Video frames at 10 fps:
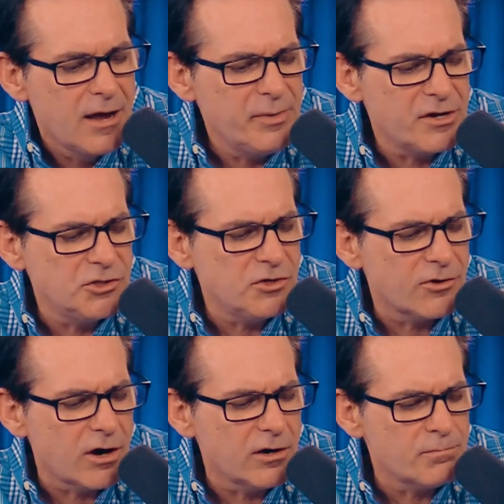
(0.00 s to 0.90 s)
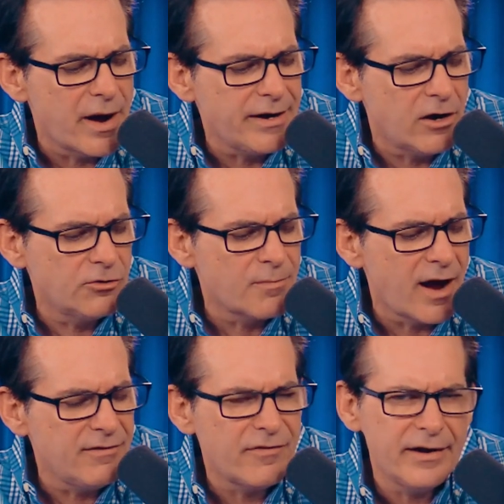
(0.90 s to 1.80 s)
because you thought it might
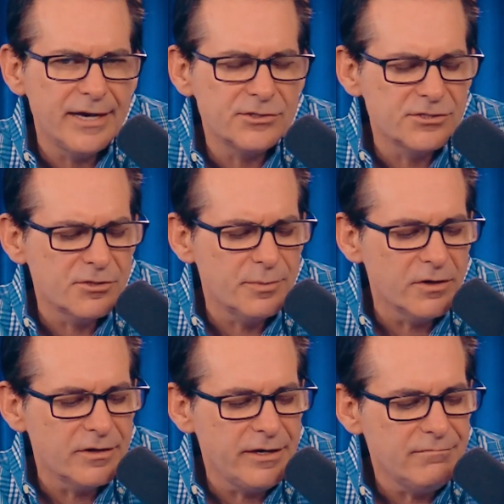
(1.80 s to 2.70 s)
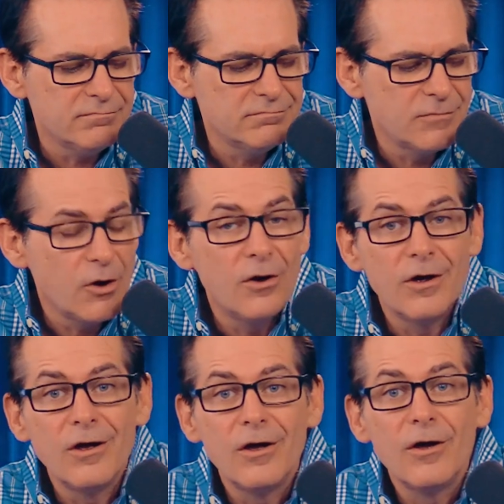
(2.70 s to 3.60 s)
undermine financial stability?
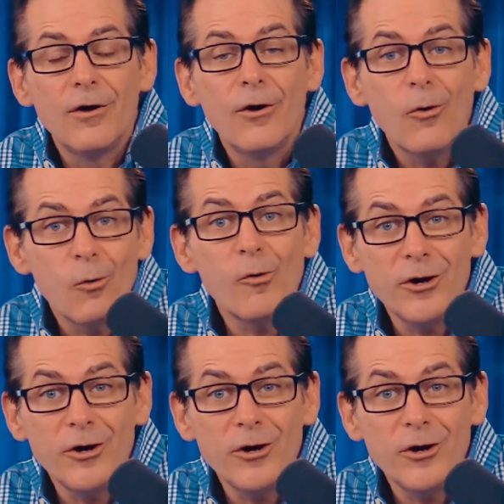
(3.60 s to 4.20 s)
Or were